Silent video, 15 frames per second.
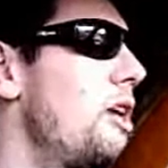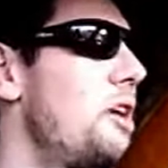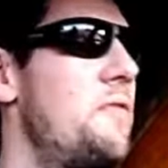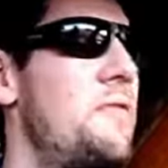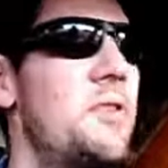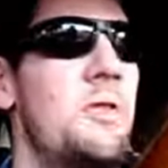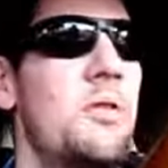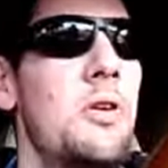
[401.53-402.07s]

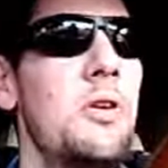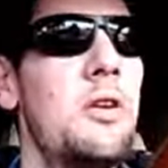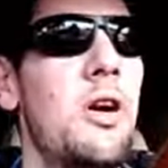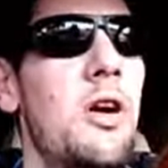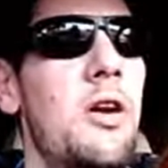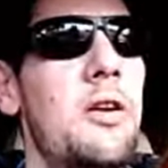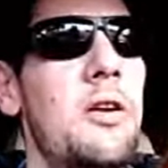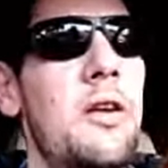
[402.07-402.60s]
If you look
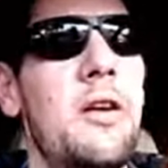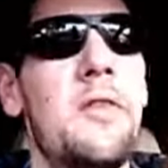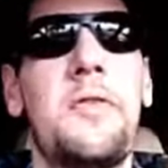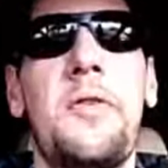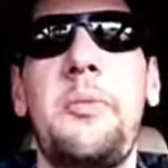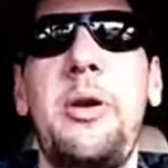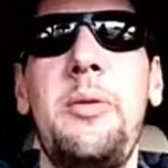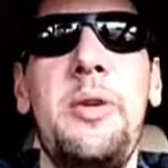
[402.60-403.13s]
hard enough,
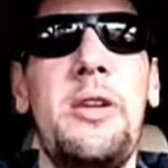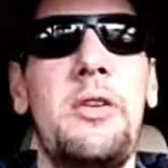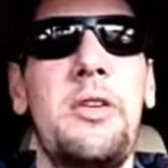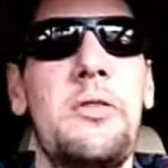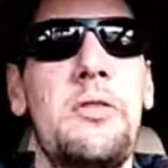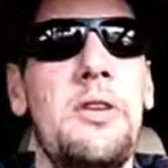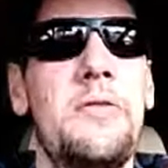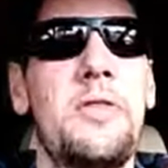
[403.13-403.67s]
or maybe you
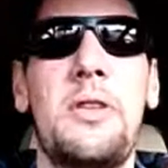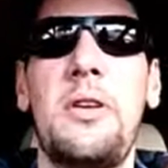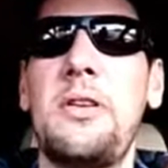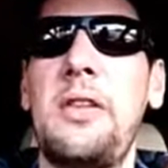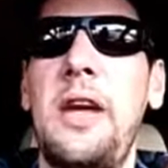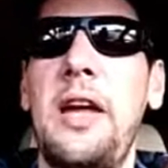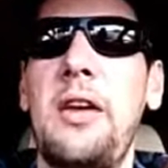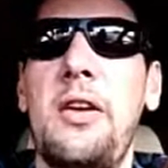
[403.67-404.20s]
don't have to look
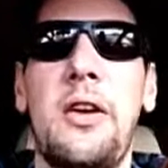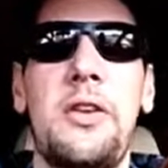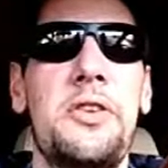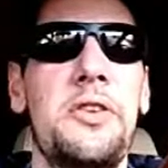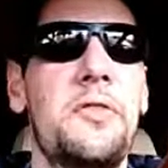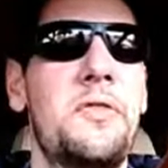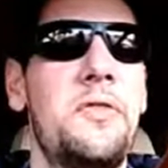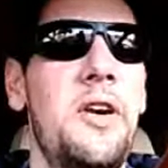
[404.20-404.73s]
that hard,
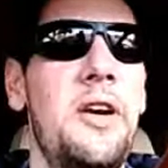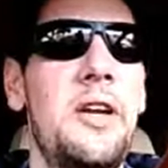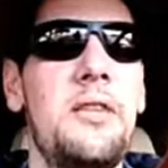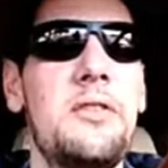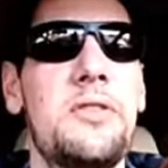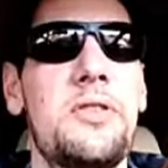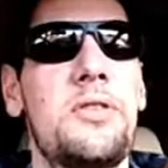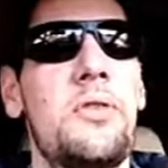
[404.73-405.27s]
you'll
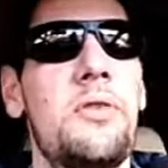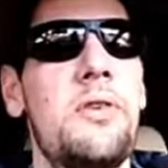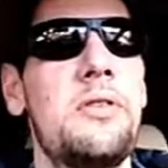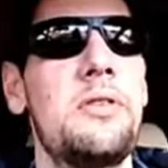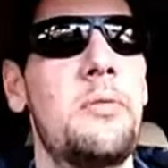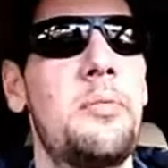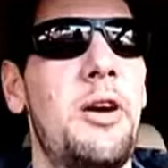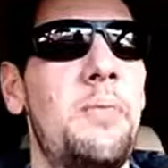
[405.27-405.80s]
find
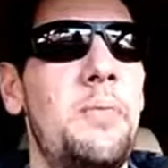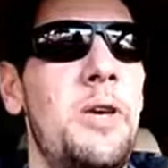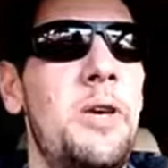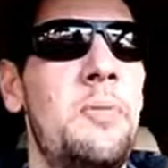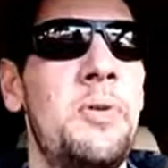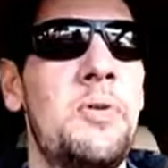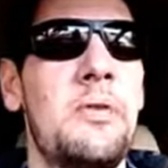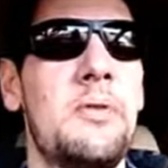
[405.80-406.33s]
stories about
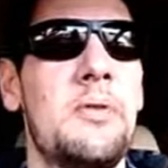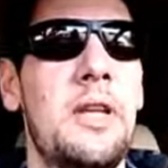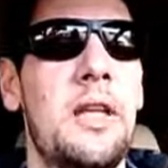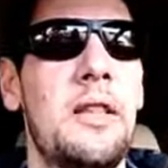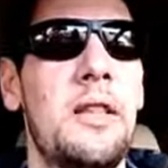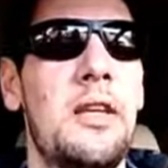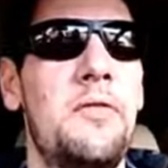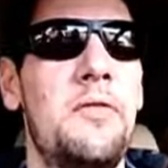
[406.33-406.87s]
people
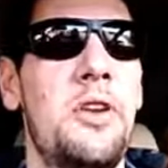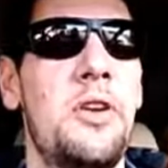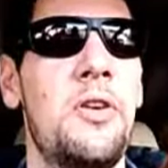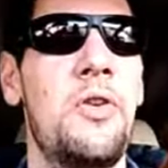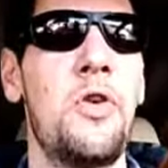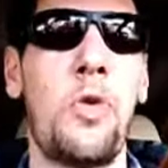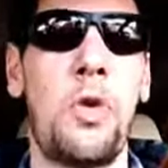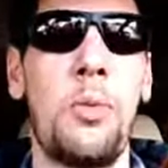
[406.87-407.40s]
that live near
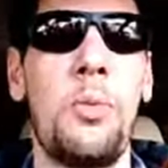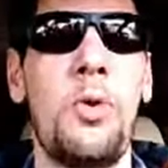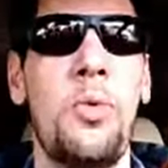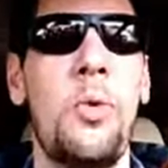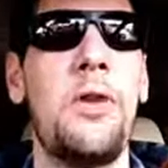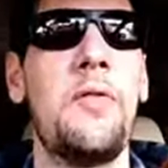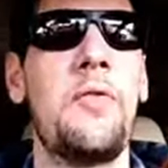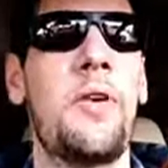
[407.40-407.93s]
normal
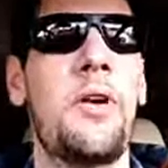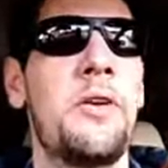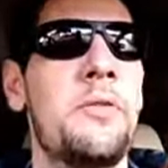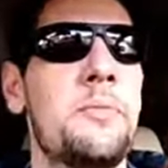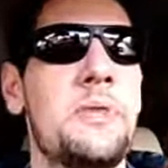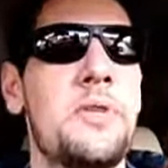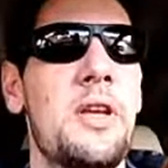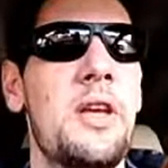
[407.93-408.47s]
wind
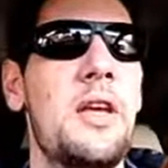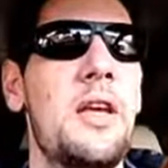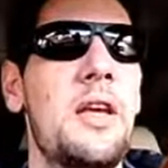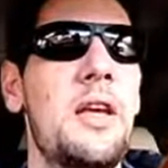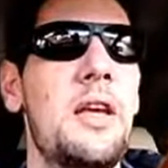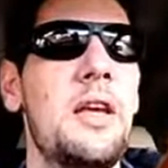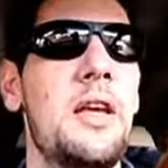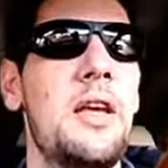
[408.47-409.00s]
farms
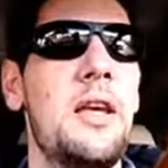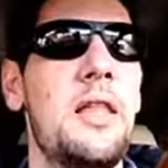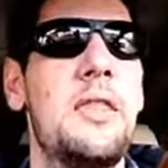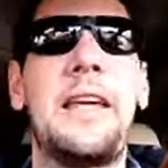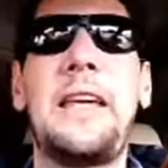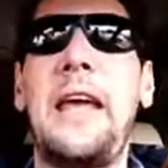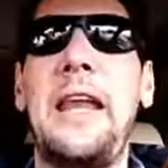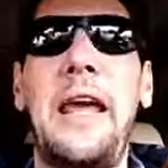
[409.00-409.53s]

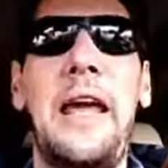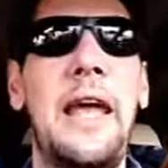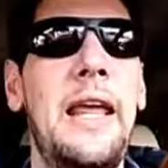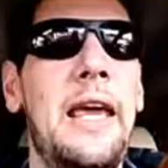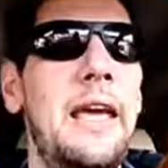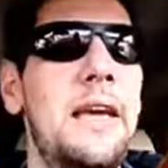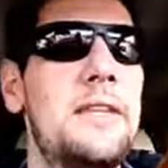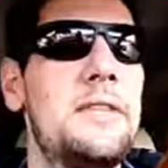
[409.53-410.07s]
that get
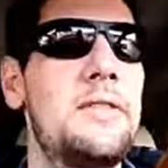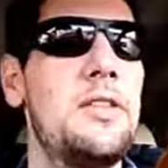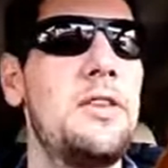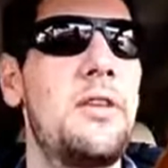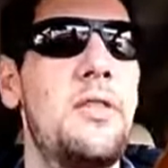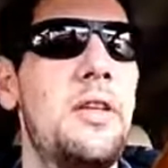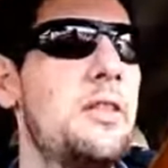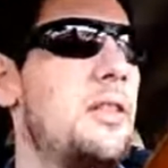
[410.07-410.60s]
headaches,
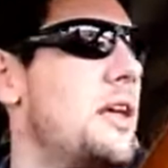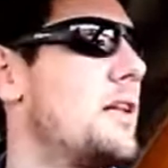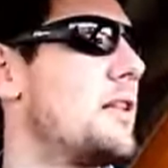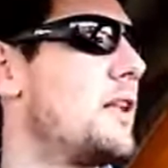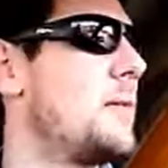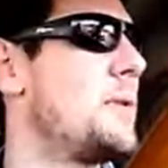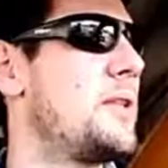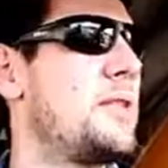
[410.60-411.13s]
that they
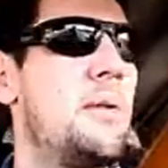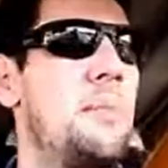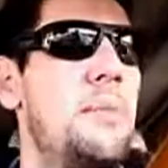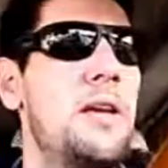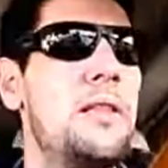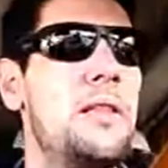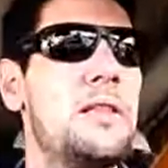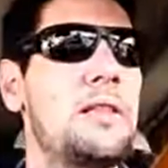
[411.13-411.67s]
claim that they
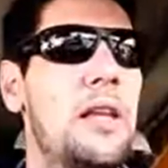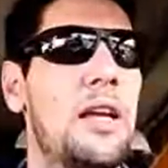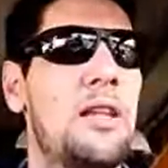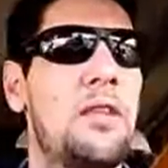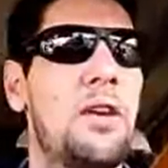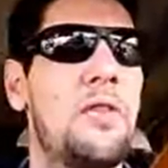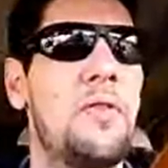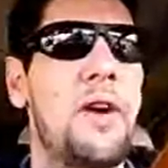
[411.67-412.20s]
make these like
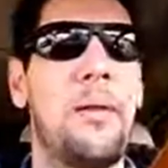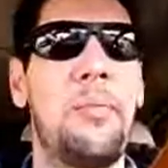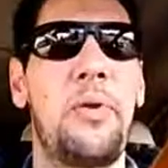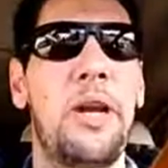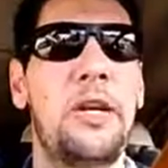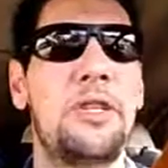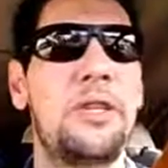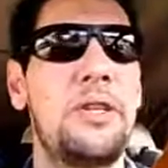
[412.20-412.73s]
low
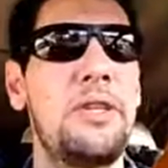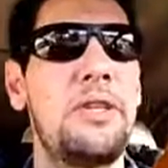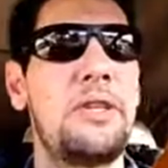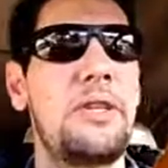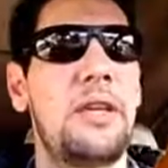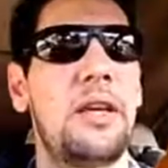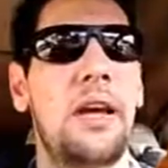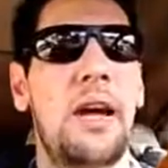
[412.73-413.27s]
vibrations
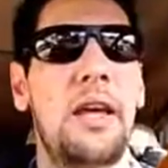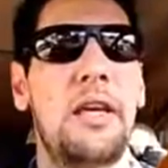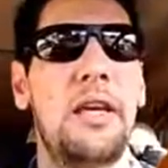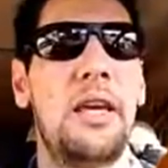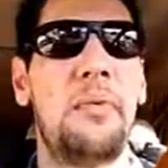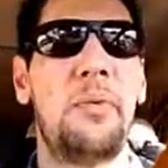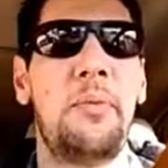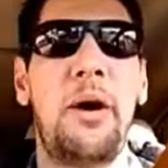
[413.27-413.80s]
and they kind of
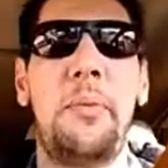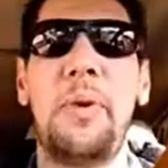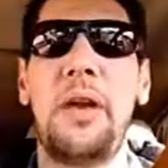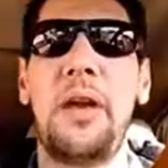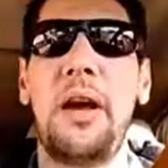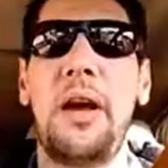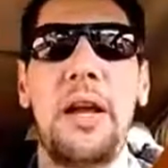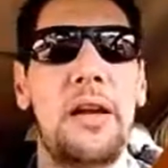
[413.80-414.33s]
keep them up at
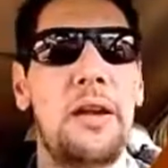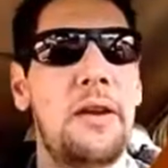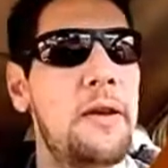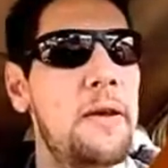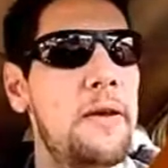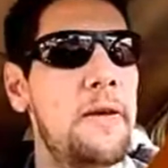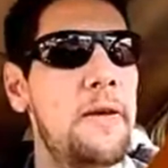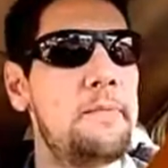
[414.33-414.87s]
night. And
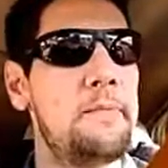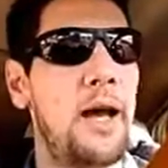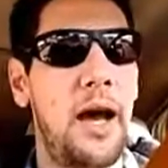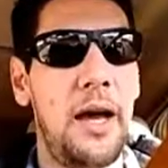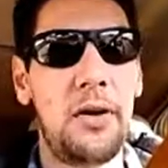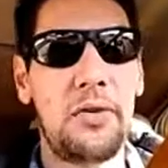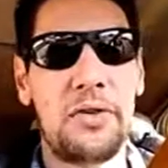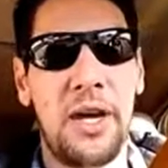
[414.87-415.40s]
I
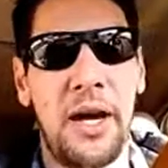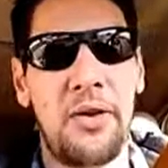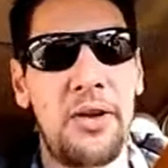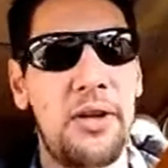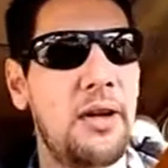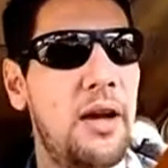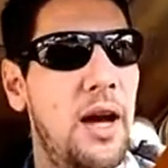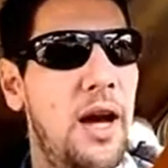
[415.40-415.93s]
don't doubt
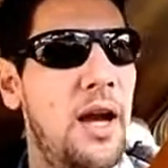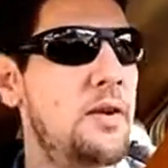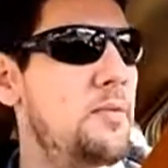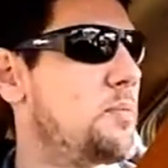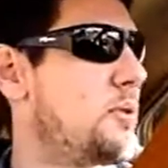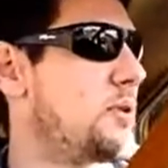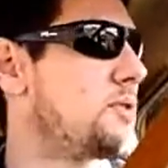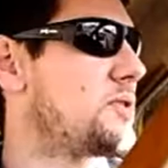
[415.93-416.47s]
it. I
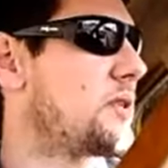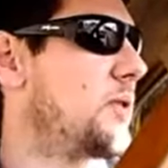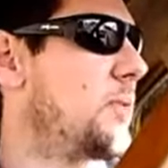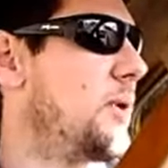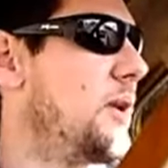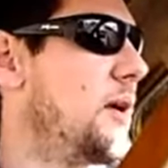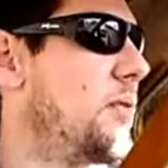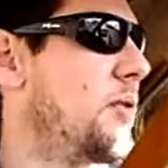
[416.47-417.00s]
personally
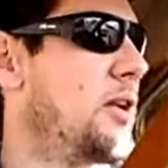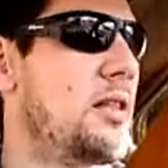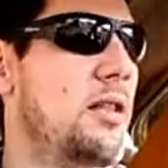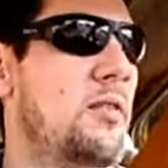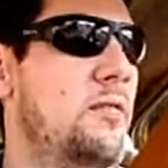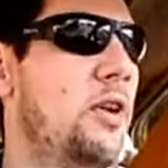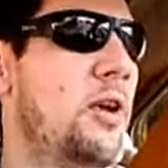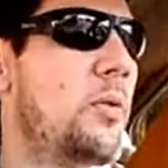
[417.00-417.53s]
would not want to
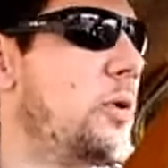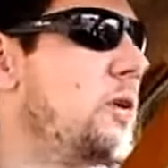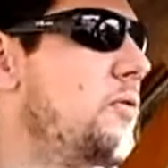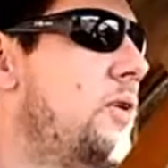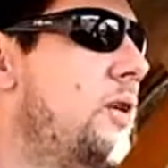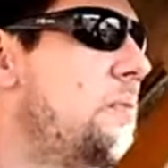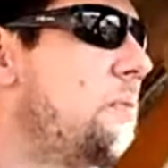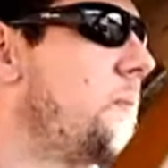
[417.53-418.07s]
live near a wind
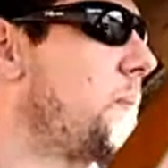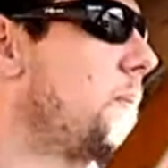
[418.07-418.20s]
farm.